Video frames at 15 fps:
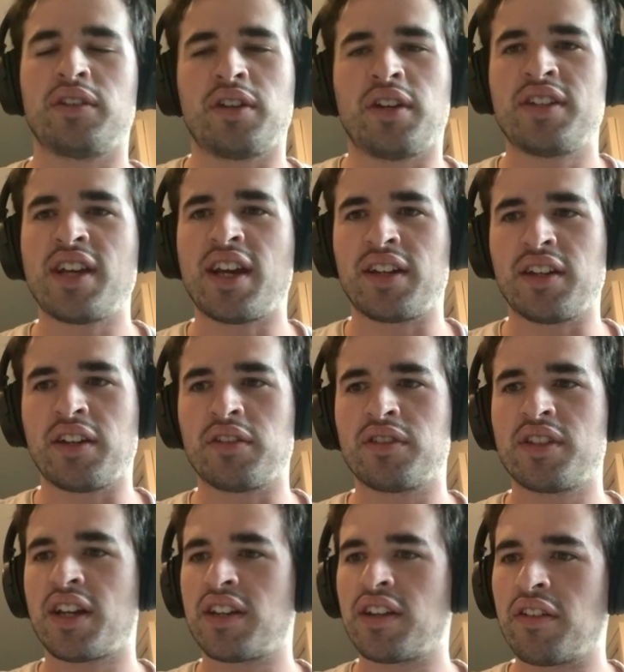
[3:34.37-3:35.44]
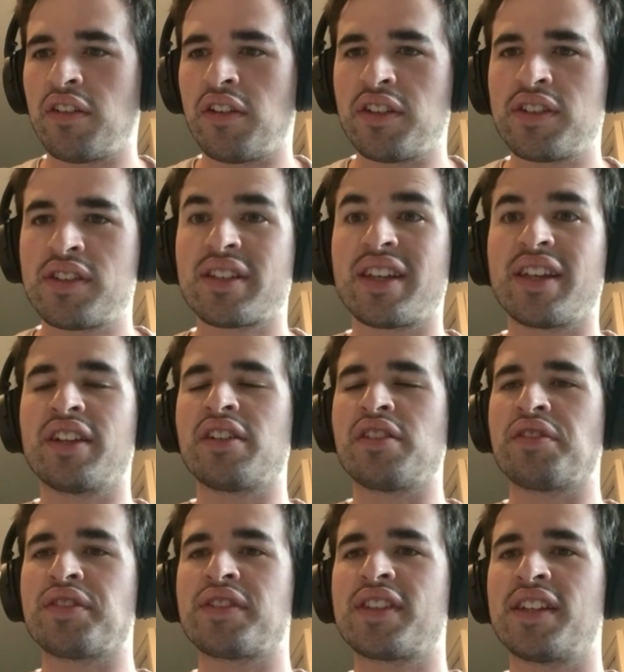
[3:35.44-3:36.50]
a technical
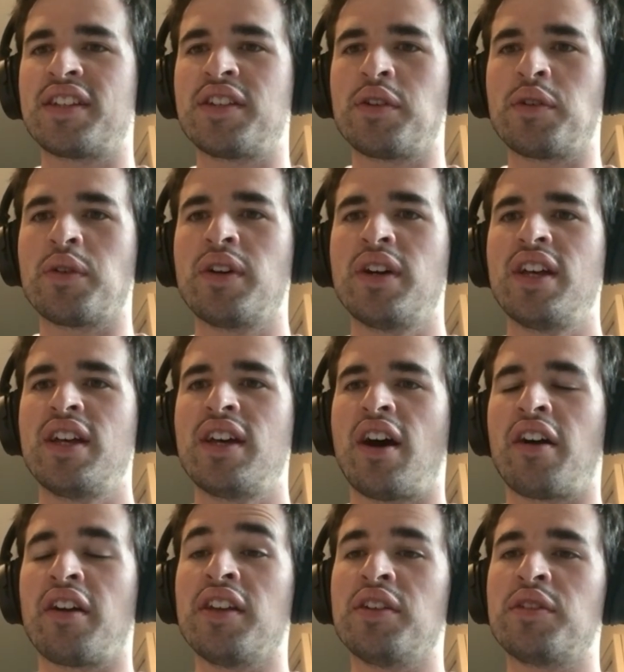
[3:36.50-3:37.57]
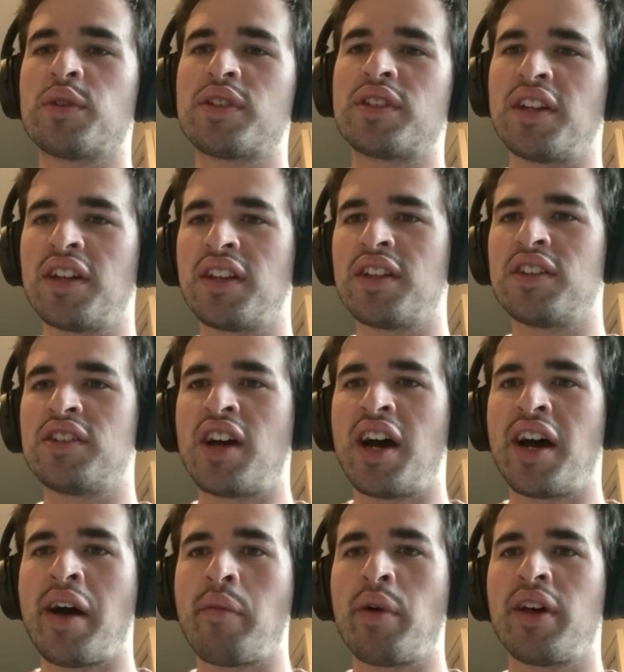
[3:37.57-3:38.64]
skills, that you are interested in the
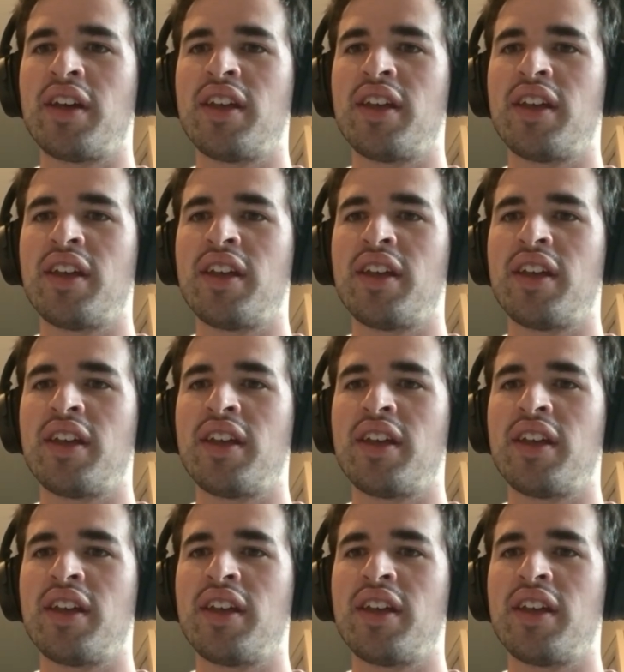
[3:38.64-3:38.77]
job.